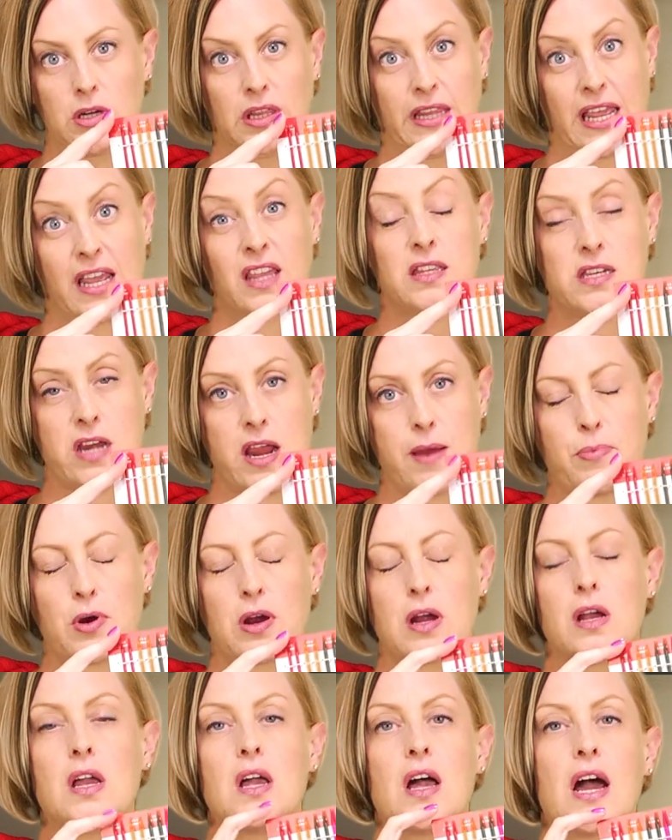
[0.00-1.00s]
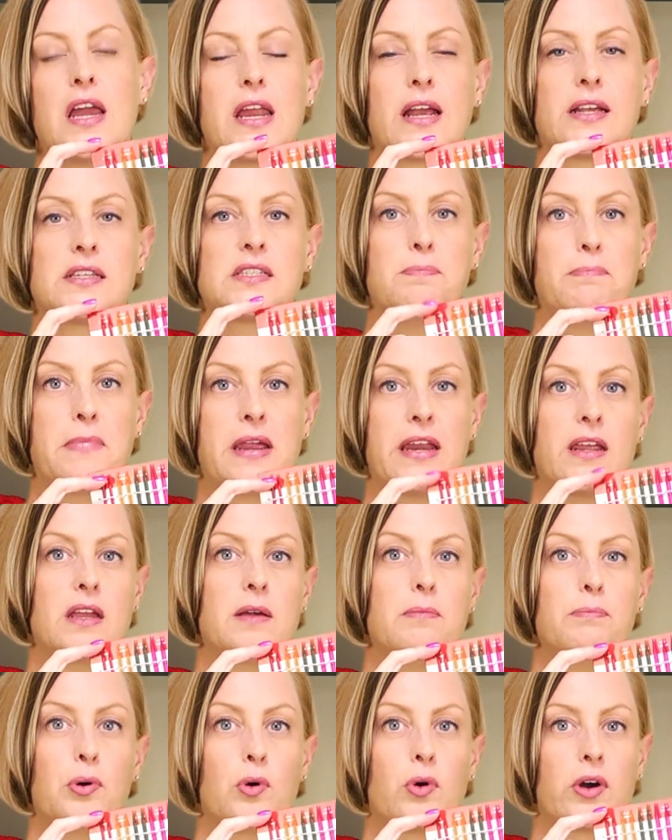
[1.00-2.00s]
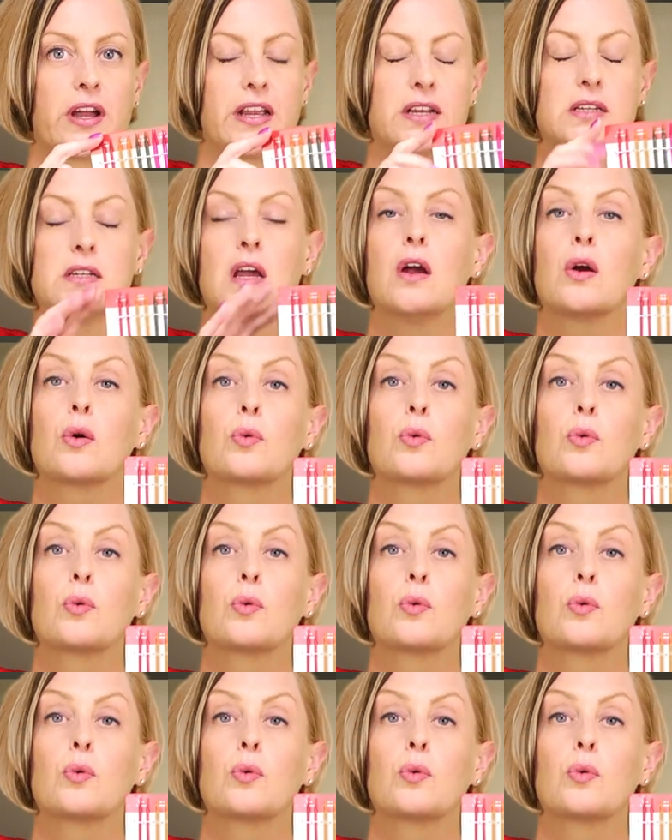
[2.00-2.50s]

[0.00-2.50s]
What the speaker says: length taper, a nice medium point,